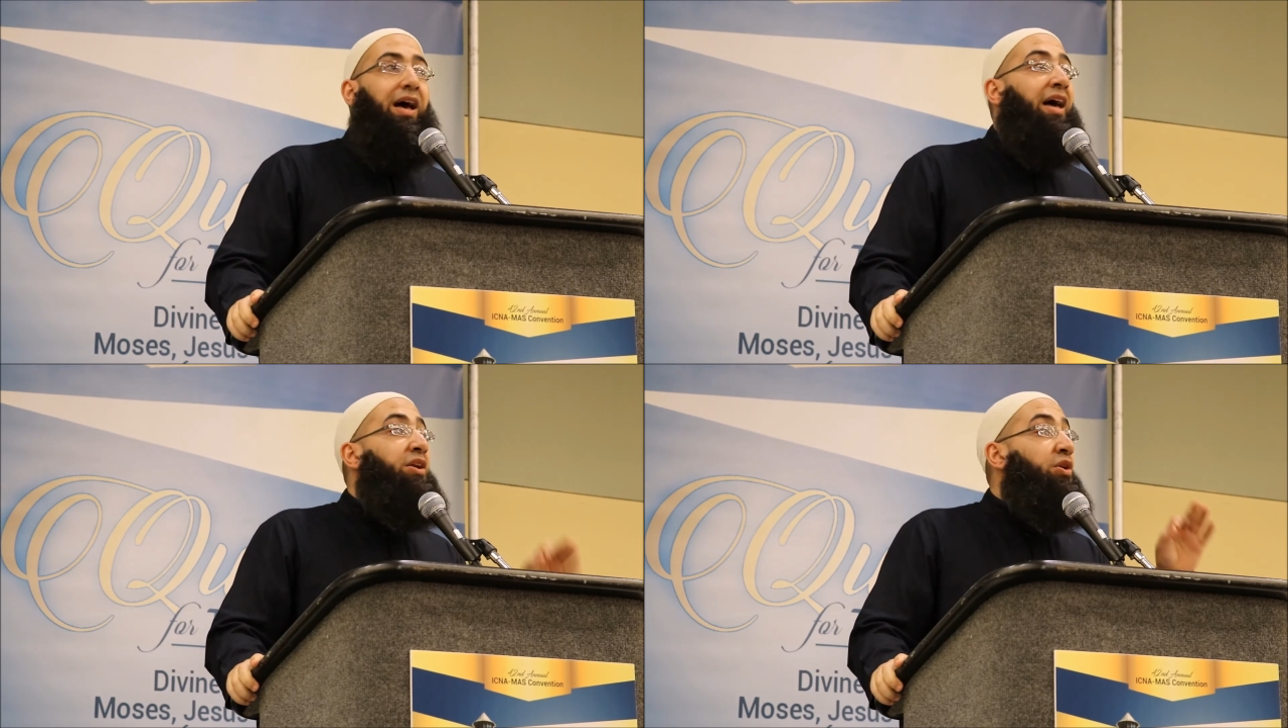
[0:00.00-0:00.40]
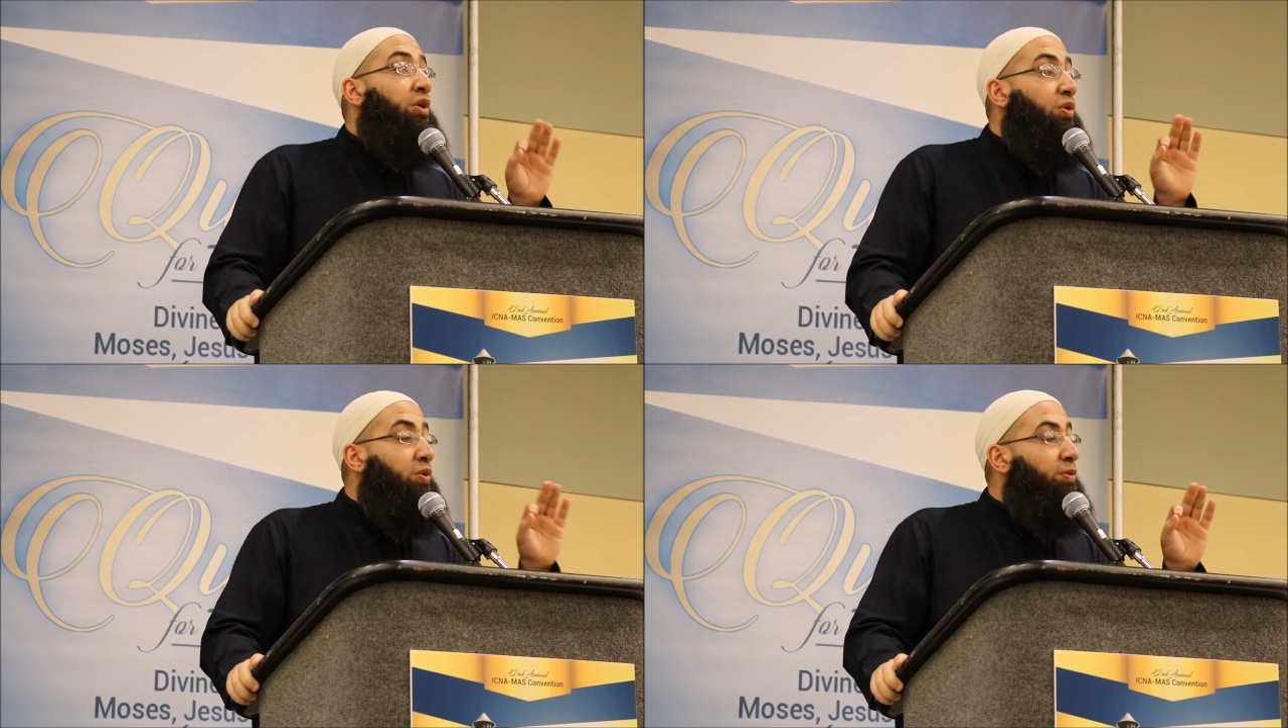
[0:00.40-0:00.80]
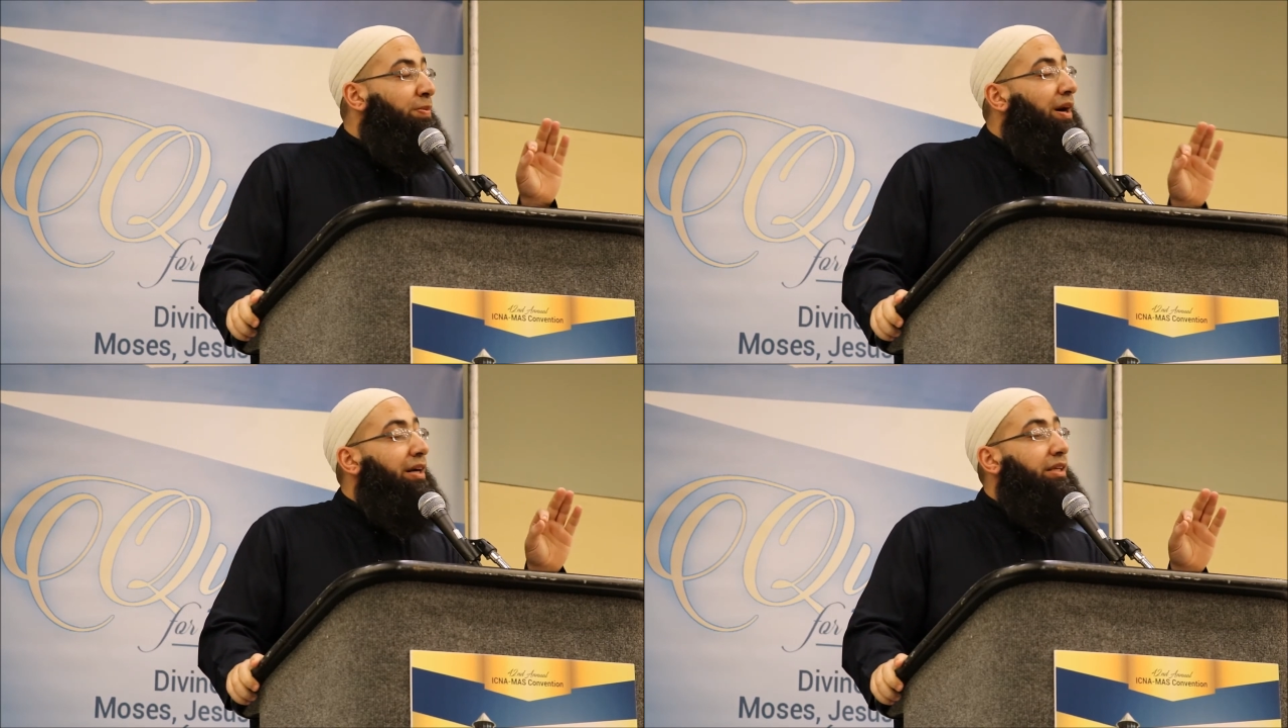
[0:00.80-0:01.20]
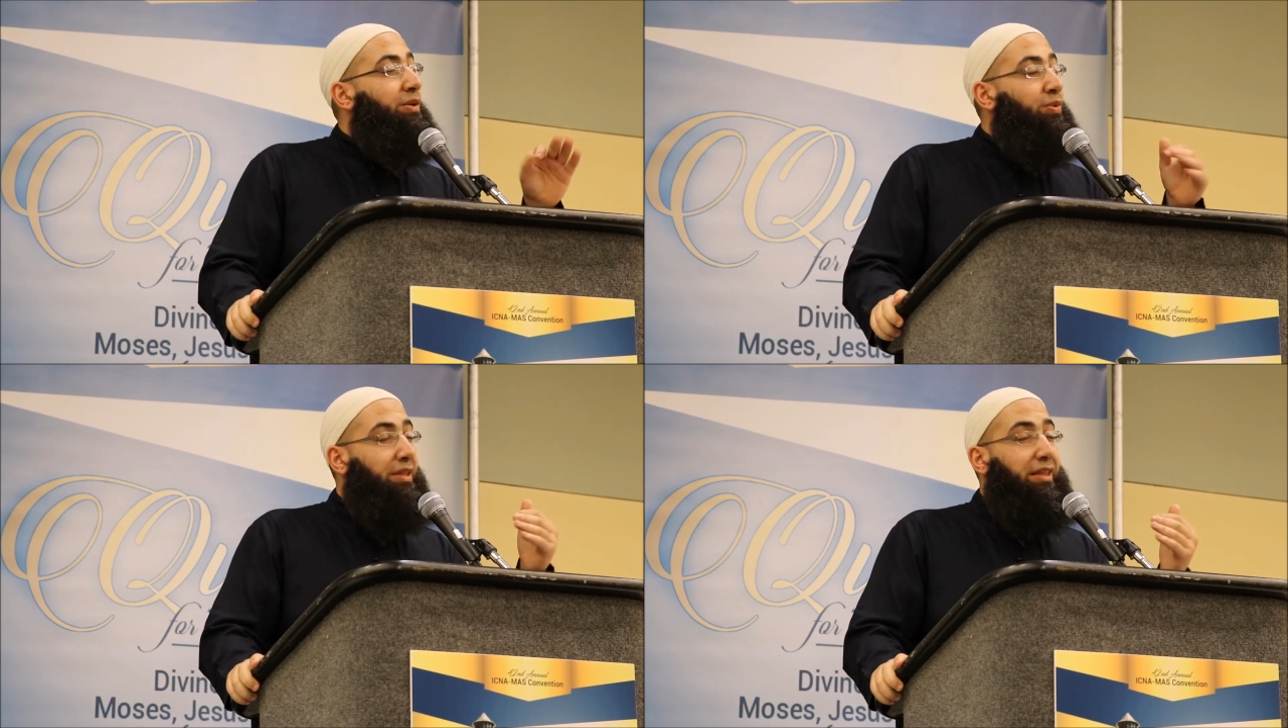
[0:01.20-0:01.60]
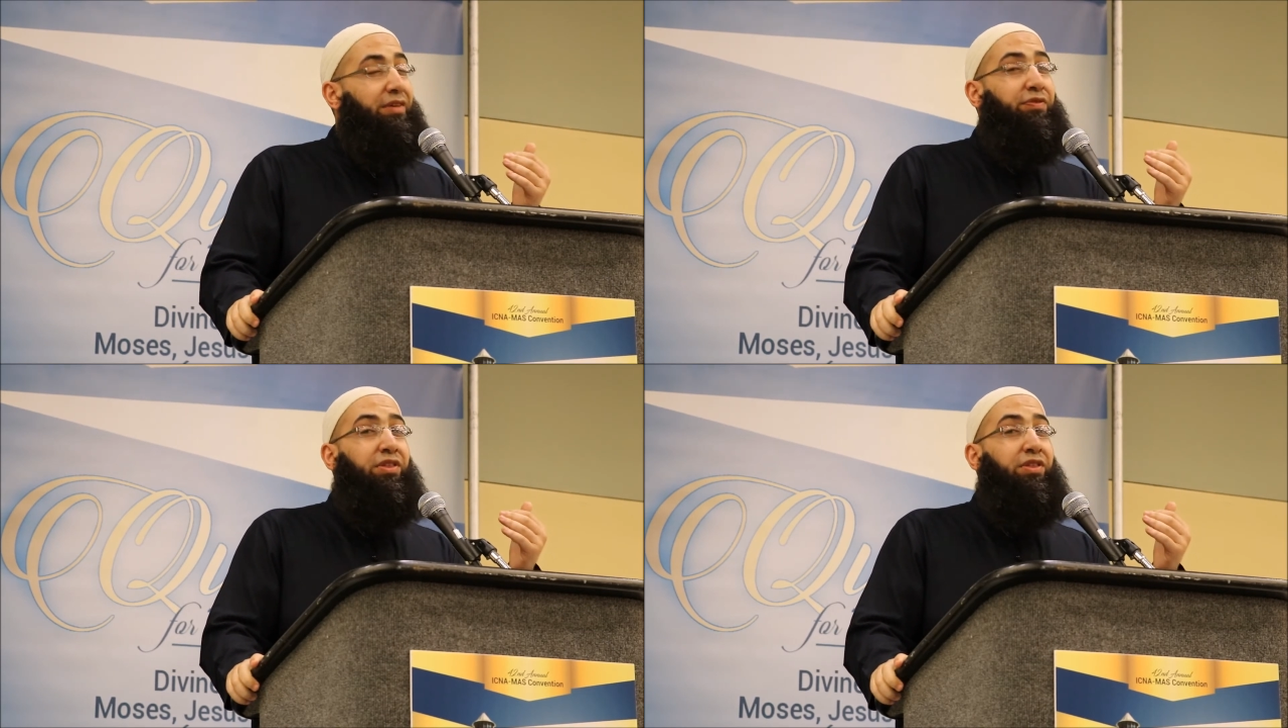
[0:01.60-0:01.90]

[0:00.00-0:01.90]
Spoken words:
And nobody would lift